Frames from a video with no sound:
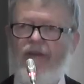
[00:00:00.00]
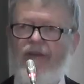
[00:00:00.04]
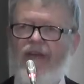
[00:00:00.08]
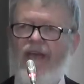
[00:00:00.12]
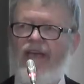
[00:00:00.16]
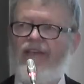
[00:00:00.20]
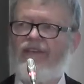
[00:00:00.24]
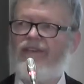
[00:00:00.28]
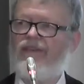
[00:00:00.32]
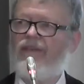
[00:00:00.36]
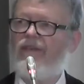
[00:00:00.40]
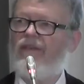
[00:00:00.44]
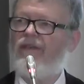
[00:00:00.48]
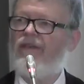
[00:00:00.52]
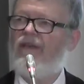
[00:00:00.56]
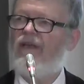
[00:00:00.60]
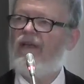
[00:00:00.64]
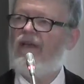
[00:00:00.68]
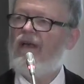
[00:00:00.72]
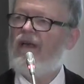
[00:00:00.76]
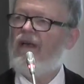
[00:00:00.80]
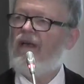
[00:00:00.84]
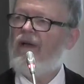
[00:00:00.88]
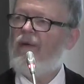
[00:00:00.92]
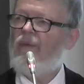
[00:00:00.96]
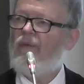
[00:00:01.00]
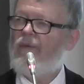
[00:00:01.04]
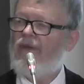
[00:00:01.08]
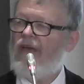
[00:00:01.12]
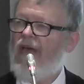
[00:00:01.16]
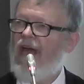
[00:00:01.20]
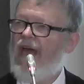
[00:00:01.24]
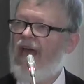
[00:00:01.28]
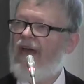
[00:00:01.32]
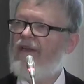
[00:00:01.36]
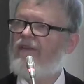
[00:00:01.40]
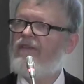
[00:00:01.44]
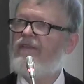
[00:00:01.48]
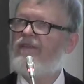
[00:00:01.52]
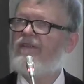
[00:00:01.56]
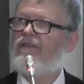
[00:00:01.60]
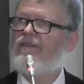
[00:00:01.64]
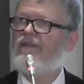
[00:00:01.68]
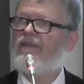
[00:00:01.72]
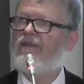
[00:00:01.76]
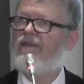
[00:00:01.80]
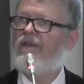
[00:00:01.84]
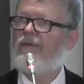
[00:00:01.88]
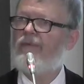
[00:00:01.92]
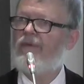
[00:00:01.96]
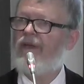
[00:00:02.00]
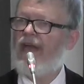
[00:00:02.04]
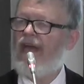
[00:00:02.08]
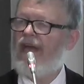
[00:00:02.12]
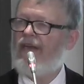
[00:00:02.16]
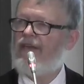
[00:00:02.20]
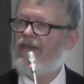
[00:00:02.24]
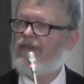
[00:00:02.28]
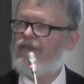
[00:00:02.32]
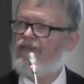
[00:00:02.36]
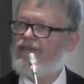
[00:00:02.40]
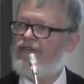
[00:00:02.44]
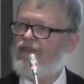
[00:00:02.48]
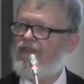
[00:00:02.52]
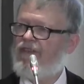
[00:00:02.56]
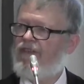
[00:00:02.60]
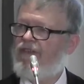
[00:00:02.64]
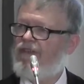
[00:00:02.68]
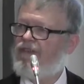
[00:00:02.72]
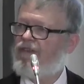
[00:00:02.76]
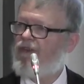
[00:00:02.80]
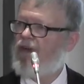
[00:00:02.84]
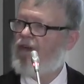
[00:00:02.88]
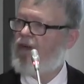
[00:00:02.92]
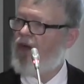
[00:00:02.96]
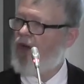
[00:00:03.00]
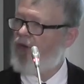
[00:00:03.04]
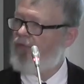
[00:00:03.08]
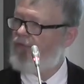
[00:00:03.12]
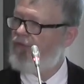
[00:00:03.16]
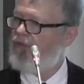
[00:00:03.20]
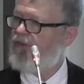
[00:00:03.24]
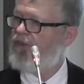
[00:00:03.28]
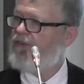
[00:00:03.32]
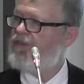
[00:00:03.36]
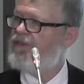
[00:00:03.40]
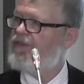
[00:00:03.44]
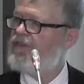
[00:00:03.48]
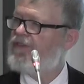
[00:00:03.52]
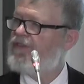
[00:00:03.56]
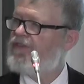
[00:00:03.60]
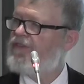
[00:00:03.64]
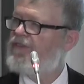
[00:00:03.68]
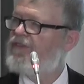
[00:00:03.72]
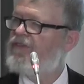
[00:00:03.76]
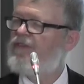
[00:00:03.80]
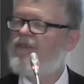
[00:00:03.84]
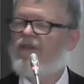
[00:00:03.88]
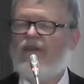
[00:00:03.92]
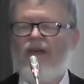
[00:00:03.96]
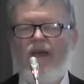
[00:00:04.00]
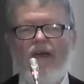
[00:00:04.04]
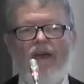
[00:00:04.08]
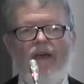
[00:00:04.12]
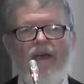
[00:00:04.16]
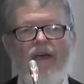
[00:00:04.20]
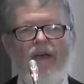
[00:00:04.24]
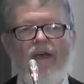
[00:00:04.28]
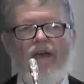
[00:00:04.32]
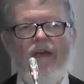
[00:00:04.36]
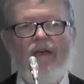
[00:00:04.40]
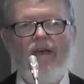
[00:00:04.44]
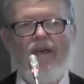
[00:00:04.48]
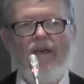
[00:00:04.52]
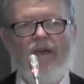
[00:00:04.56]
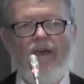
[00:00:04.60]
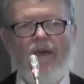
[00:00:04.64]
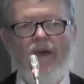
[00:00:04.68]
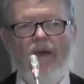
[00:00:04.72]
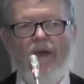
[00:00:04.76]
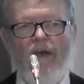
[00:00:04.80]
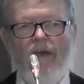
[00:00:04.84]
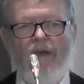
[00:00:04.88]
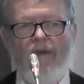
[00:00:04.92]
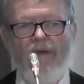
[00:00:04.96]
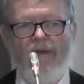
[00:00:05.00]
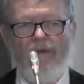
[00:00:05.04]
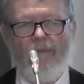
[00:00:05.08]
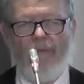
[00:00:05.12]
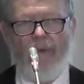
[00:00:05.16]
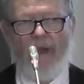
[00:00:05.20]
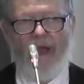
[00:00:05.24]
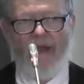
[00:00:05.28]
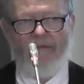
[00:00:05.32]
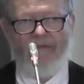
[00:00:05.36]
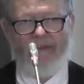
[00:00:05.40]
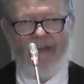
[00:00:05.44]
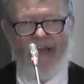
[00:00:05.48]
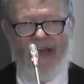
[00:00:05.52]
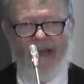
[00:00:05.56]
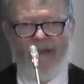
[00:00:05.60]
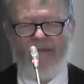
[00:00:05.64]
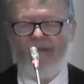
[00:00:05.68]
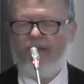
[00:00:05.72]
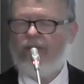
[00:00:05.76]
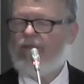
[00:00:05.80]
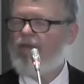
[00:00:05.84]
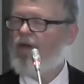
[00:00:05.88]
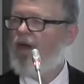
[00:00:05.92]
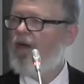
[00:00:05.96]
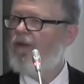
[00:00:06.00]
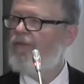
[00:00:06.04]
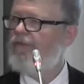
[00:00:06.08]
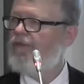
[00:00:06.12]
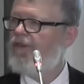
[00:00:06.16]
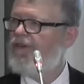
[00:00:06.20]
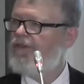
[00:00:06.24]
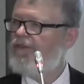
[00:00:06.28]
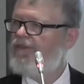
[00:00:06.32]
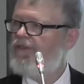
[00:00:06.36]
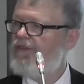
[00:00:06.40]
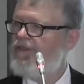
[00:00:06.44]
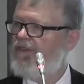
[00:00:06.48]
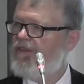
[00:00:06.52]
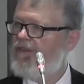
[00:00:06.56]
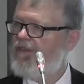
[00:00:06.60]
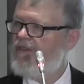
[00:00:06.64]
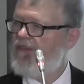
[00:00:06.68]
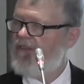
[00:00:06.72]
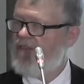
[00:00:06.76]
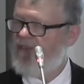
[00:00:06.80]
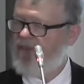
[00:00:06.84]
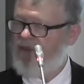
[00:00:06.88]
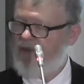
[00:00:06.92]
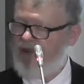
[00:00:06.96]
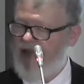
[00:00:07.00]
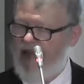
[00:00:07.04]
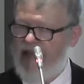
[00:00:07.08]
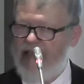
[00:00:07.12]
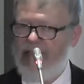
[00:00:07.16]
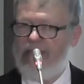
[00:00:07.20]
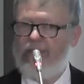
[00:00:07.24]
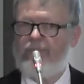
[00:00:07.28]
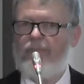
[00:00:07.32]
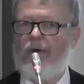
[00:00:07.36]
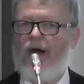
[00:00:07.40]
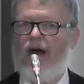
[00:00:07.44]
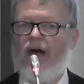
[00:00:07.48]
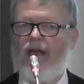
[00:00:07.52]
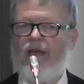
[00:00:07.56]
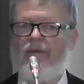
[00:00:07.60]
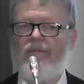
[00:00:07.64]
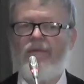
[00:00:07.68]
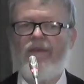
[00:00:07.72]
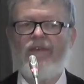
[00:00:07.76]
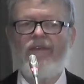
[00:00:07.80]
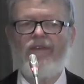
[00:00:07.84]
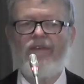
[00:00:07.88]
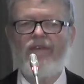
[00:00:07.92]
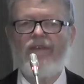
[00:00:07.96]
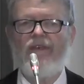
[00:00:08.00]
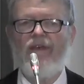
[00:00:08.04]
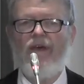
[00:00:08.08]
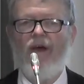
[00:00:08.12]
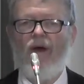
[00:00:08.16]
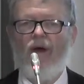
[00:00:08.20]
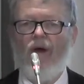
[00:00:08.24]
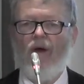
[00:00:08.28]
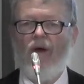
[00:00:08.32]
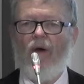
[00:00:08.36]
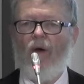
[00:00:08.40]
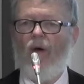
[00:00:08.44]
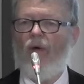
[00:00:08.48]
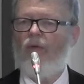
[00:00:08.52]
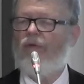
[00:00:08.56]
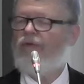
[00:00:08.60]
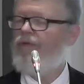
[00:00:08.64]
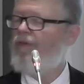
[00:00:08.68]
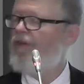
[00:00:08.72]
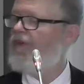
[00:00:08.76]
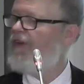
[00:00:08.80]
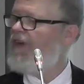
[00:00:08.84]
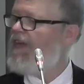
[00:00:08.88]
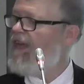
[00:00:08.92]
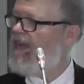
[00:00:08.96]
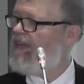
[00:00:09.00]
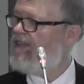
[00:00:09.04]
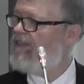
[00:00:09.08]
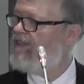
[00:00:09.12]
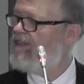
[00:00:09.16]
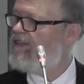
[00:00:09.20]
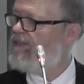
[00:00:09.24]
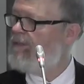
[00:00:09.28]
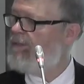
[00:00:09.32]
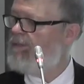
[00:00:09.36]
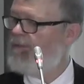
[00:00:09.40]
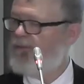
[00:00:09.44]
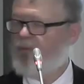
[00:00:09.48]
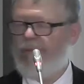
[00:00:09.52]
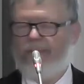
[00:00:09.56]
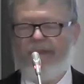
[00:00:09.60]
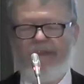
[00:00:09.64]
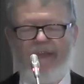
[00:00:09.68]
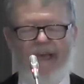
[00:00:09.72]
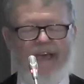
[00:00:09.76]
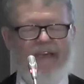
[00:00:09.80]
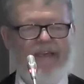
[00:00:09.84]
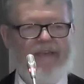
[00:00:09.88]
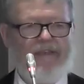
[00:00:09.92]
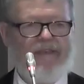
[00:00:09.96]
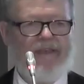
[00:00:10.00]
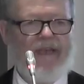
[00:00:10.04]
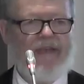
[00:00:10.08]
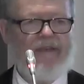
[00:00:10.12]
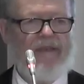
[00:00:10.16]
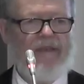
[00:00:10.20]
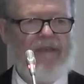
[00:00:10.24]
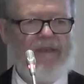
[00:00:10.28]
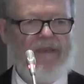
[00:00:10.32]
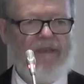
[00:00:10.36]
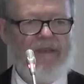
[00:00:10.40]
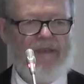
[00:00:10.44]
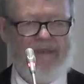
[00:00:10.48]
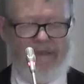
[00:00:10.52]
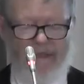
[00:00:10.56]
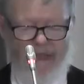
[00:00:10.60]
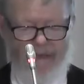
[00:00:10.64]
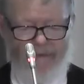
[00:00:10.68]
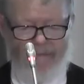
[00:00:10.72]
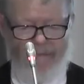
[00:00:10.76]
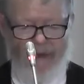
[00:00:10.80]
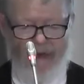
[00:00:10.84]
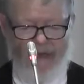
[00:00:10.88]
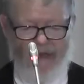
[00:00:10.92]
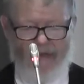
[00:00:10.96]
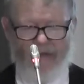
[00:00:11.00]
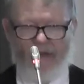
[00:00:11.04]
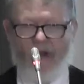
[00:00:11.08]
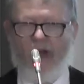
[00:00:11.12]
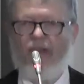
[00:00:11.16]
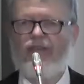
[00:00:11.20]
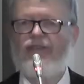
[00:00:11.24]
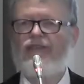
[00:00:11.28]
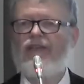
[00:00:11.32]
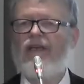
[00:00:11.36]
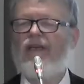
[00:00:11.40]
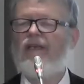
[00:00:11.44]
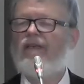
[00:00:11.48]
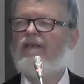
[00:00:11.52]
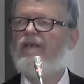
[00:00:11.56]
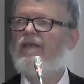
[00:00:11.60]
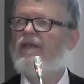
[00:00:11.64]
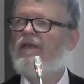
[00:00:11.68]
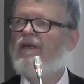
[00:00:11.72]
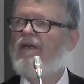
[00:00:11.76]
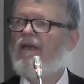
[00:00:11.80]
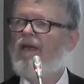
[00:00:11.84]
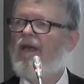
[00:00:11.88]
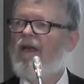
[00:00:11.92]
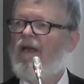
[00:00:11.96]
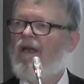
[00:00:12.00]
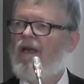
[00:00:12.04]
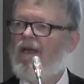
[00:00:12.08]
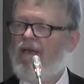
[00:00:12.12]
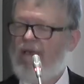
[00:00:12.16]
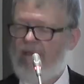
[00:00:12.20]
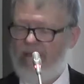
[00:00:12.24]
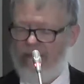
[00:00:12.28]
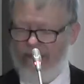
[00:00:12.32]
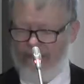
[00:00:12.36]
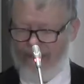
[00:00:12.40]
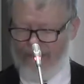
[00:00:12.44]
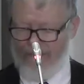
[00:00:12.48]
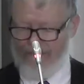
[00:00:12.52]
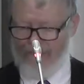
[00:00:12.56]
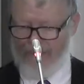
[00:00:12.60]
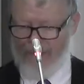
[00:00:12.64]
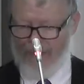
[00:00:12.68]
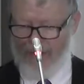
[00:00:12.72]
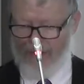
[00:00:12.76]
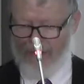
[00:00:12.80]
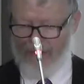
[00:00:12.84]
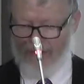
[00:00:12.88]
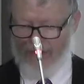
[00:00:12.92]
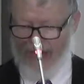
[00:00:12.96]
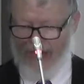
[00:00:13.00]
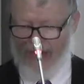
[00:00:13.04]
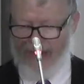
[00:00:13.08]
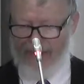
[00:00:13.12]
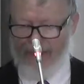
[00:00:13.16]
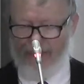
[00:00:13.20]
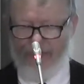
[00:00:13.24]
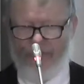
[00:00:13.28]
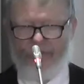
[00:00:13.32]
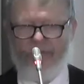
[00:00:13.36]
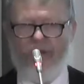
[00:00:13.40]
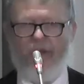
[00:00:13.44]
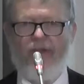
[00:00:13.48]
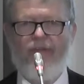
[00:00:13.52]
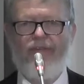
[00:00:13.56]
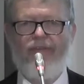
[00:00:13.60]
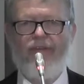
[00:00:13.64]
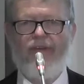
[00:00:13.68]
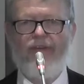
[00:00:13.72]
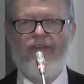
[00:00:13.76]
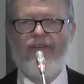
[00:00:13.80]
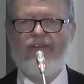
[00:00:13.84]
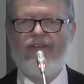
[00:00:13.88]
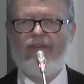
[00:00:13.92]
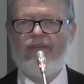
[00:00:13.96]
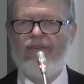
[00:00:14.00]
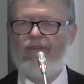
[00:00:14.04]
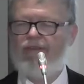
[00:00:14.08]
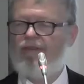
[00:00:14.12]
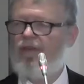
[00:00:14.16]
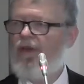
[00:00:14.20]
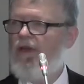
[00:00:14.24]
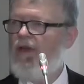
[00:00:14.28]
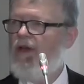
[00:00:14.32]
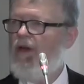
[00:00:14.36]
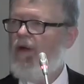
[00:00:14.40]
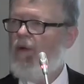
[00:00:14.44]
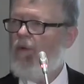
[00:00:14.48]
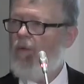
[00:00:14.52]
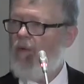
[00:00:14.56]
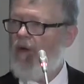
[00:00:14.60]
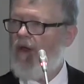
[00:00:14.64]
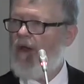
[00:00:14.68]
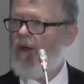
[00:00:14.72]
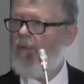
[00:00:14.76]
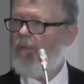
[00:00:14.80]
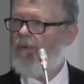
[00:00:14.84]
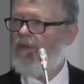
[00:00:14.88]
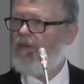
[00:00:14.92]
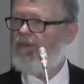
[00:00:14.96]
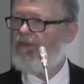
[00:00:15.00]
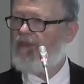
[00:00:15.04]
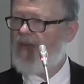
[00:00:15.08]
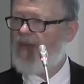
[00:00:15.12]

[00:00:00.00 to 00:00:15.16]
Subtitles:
connection, we had a series of conferences. We have an annual conference in the Danish Parliament on the relationship between Danish and Denmark and Russia. A line of conferences where we